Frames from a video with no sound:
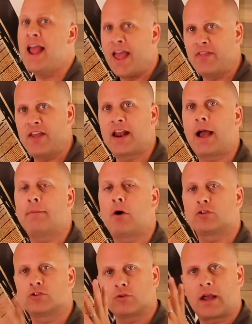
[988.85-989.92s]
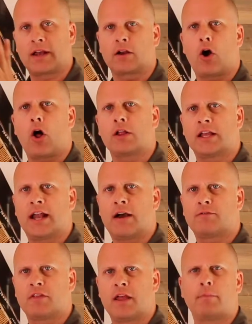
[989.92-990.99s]
and then I'm also kind of calling it
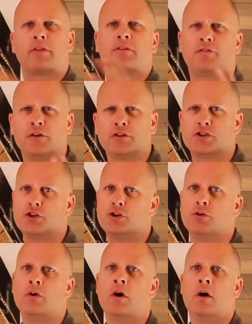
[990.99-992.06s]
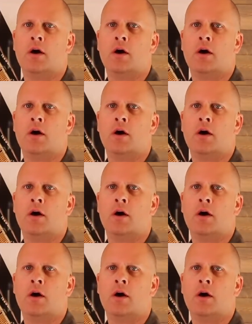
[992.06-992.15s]
out for them on the first two.